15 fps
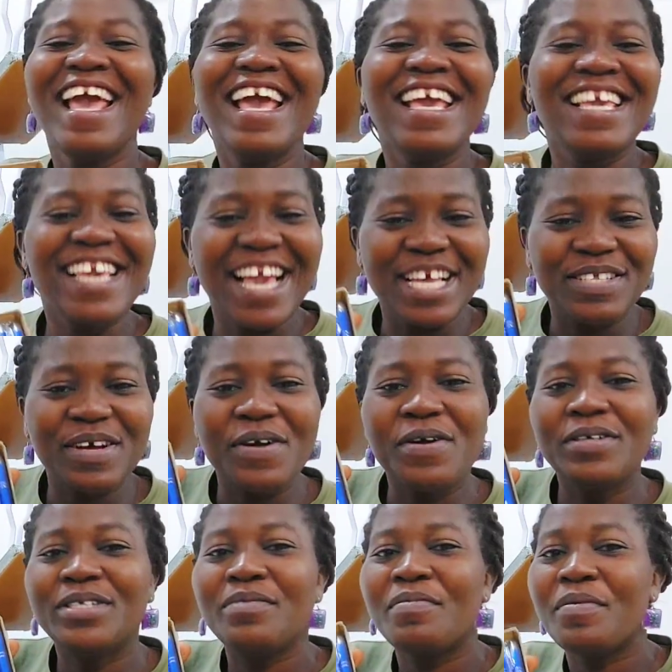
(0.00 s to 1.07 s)
Yes, we're
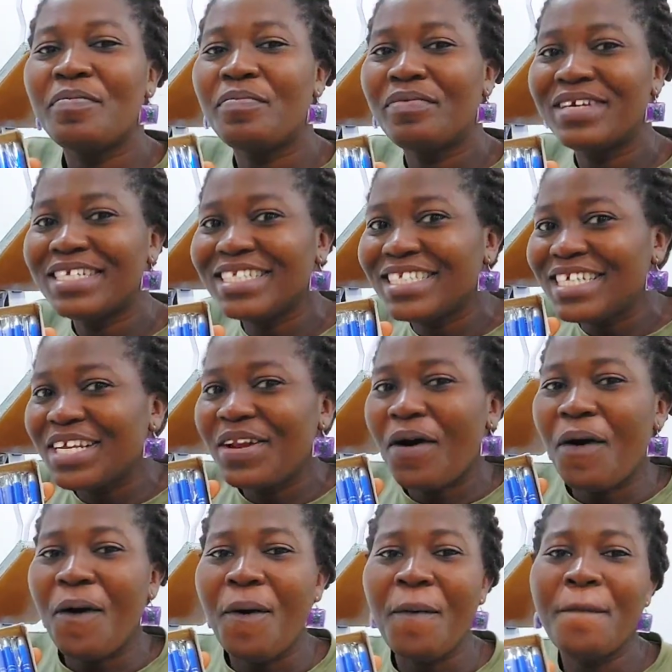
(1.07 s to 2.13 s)
going to be printing
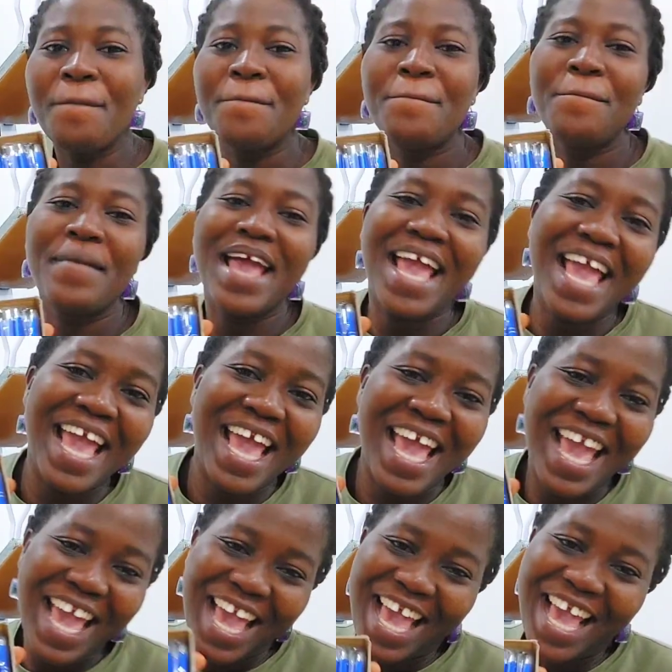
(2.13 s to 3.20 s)
on
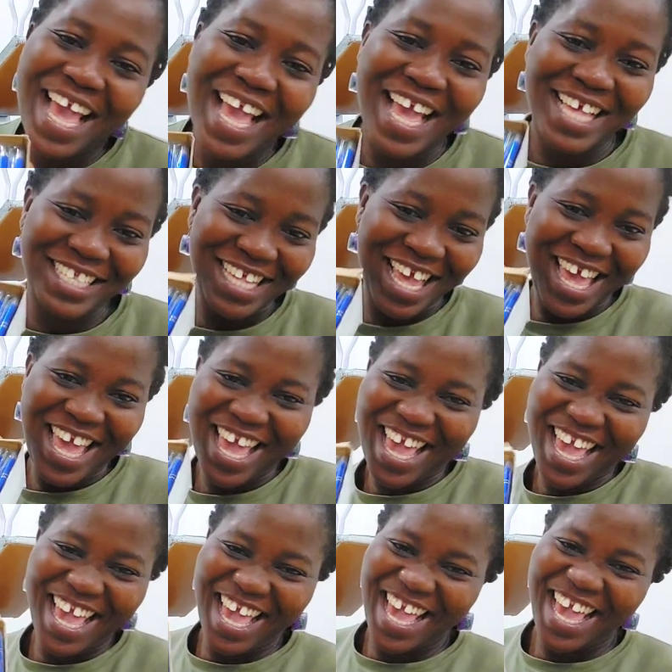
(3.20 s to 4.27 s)
pens.
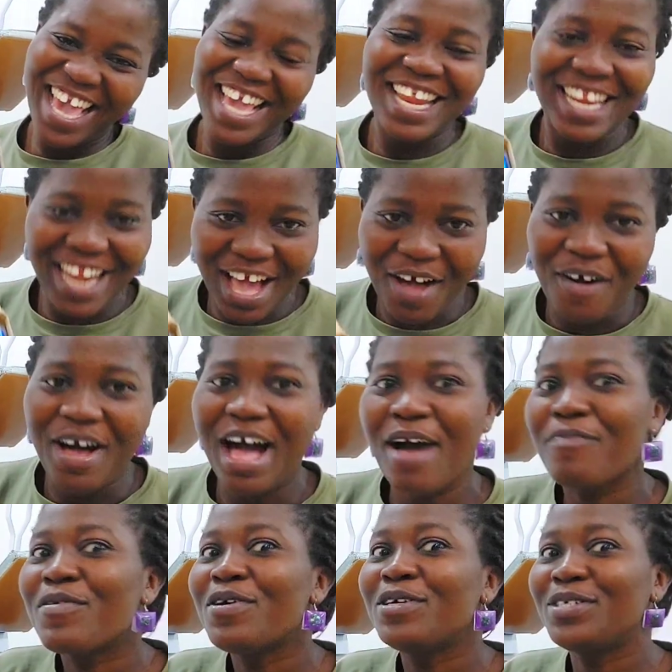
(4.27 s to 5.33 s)
Hey, now
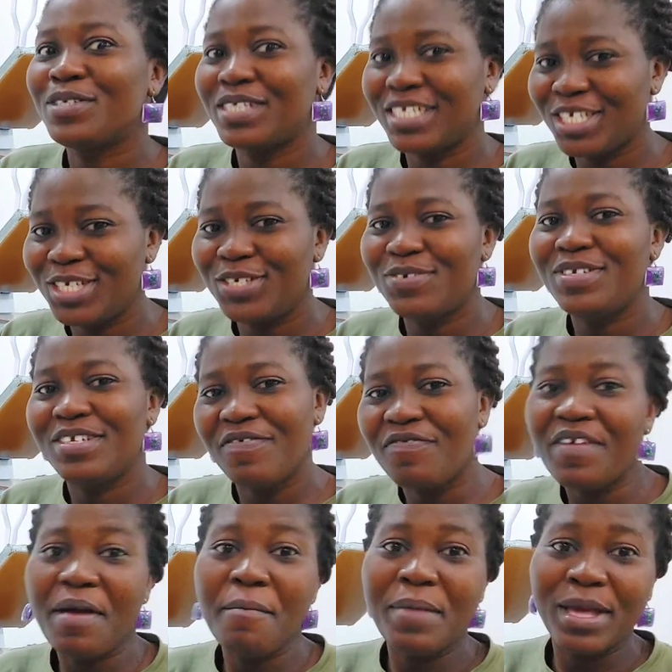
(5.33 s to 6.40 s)
I'm going to teach you
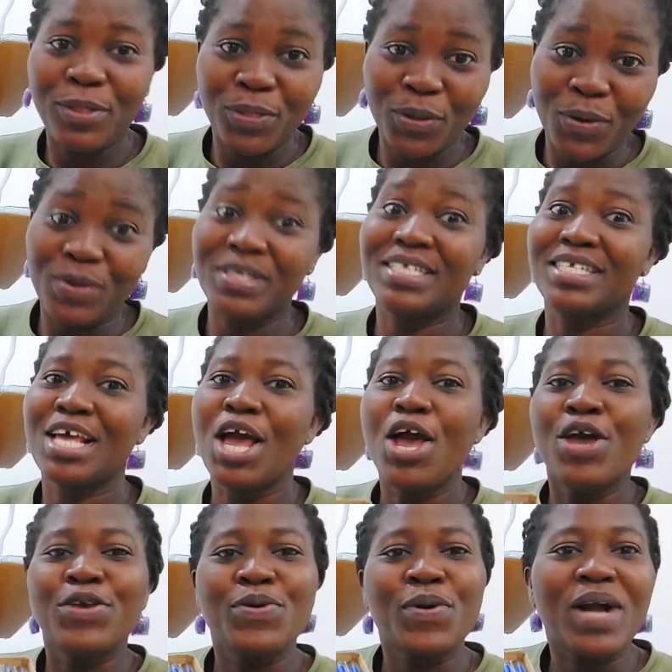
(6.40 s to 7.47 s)
different methods
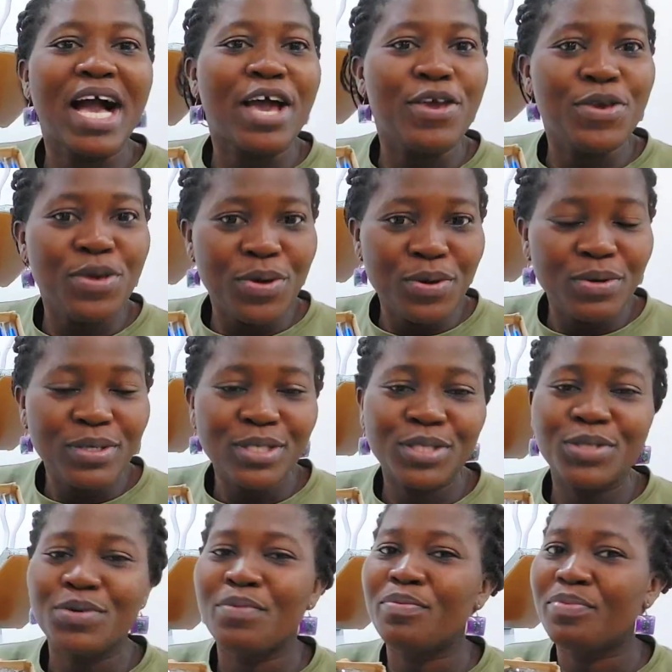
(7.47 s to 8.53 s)
you can use
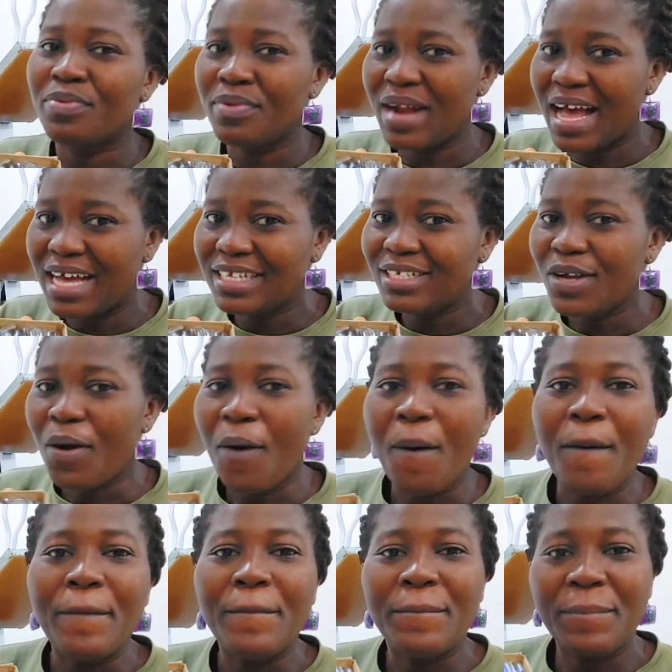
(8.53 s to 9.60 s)
to brand
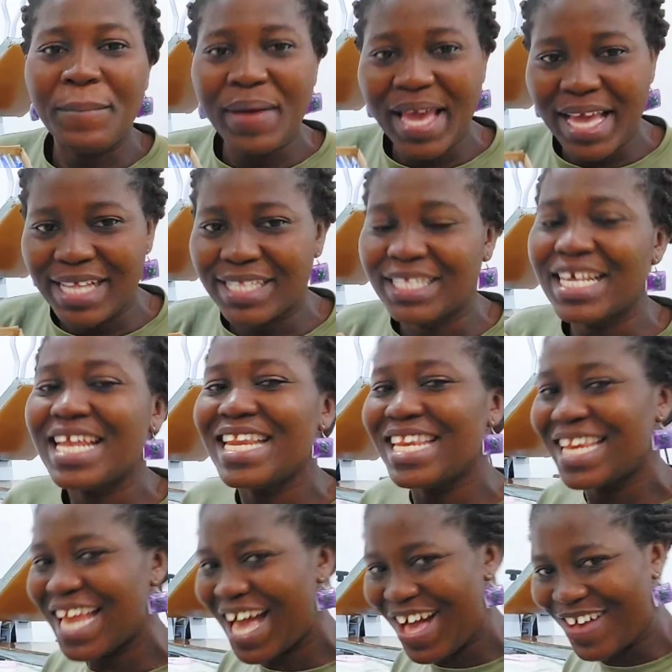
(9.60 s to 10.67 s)
on pens.
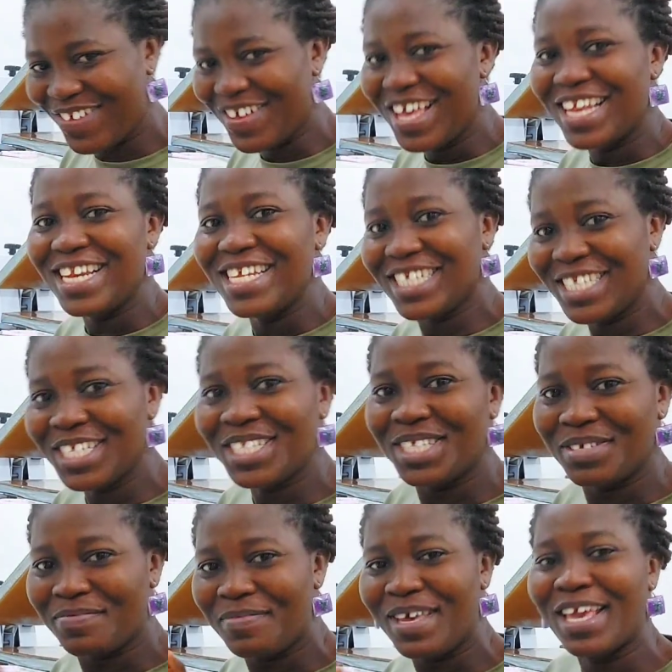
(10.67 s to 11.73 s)
Now listen
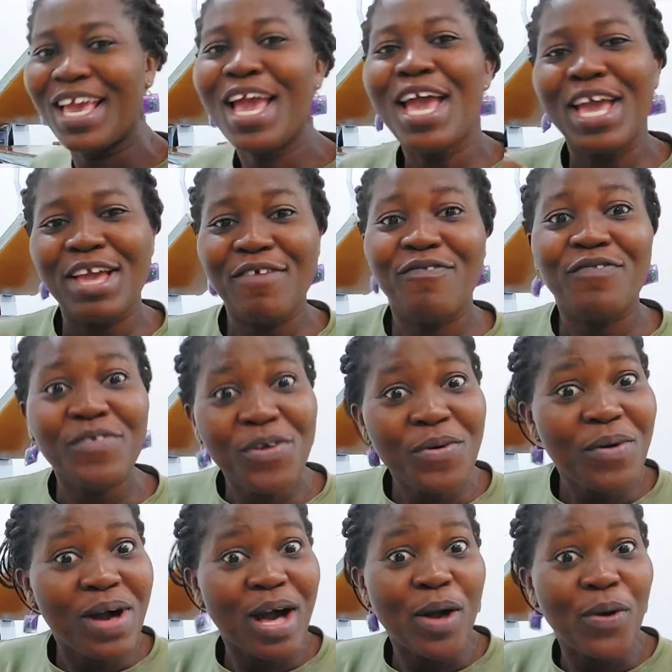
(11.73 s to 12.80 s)
to me. If you
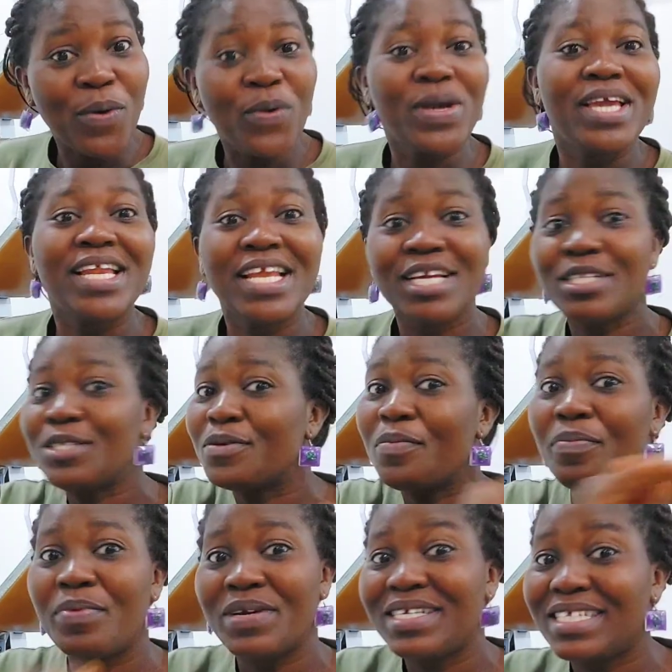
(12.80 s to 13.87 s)
are going into
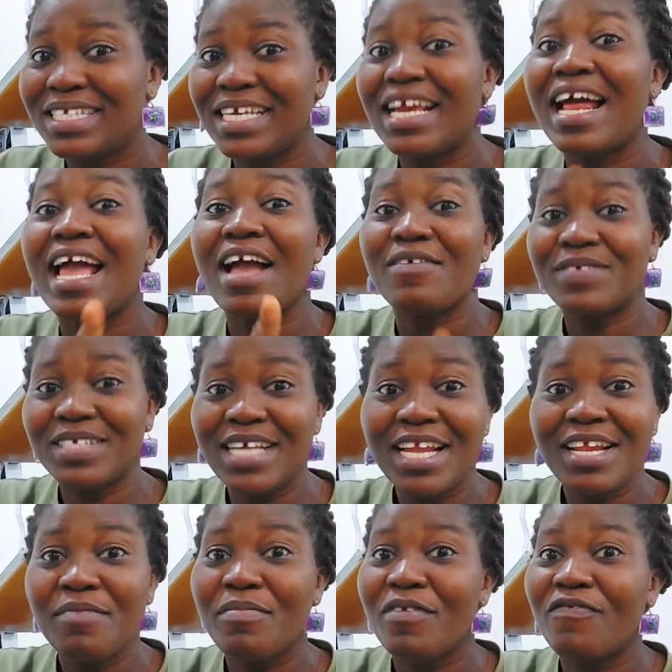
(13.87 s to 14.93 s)
printing, I have
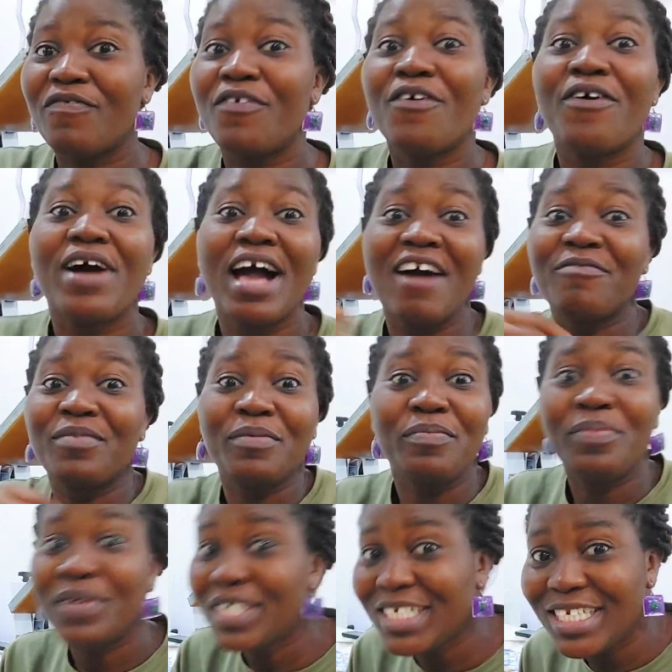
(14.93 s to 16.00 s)
said it before, have been
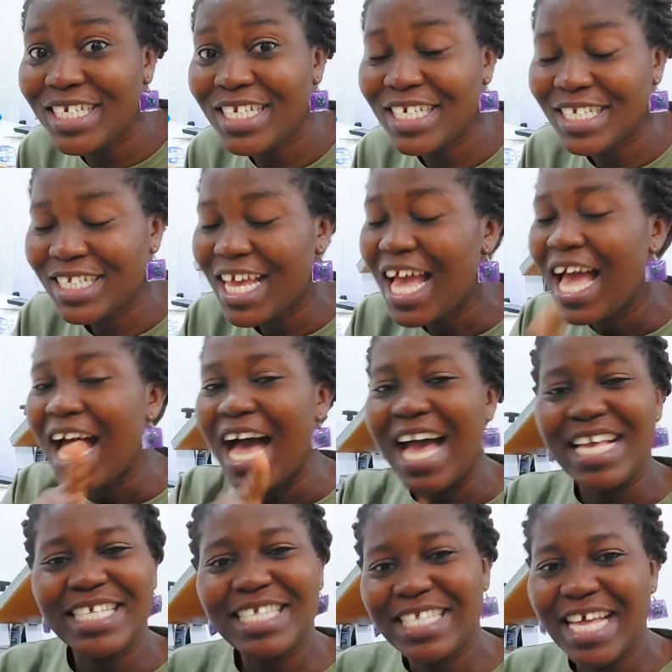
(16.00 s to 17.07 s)
preaching it.
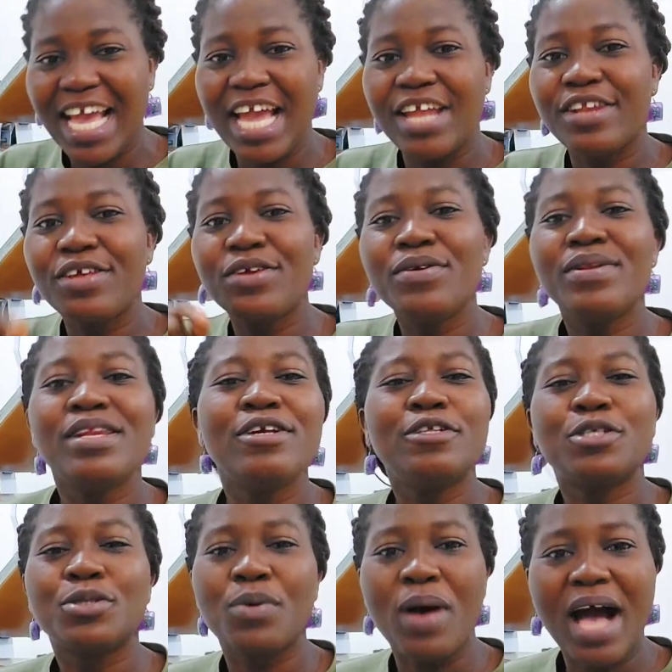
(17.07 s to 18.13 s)
I said you
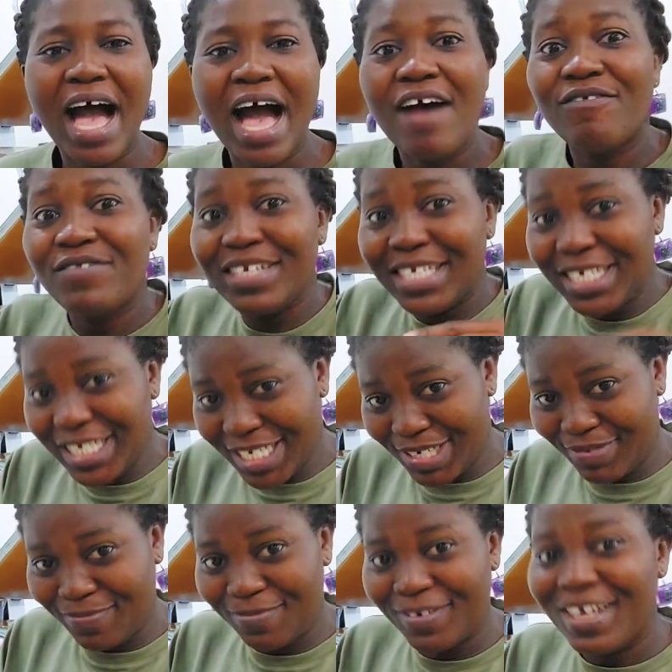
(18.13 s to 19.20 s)
need to have
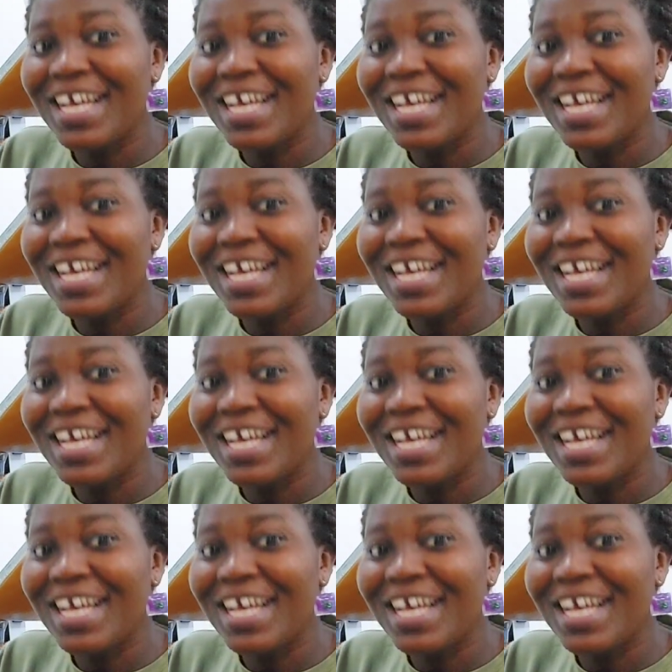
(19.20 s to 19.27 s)
deep